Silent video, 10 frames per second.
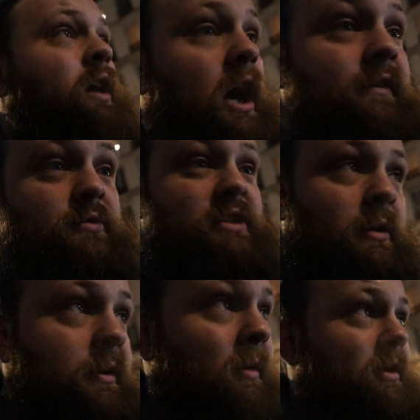Eiffel Tower,
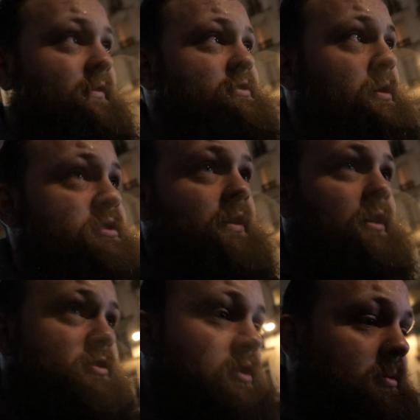went up the Eiffel Tower to
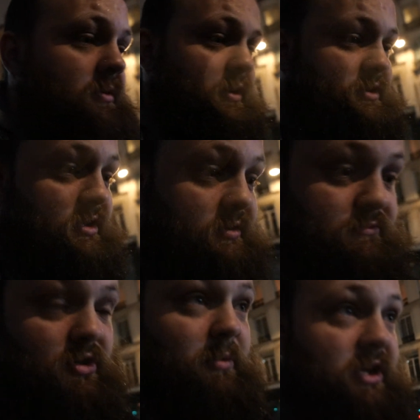the top
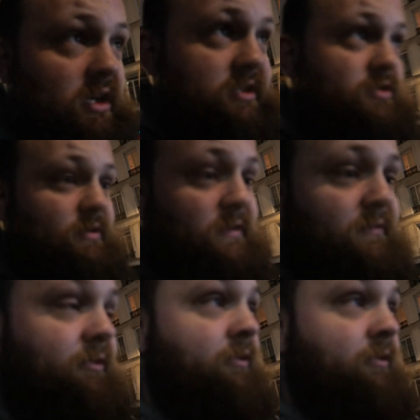of the Arc de Triomphe.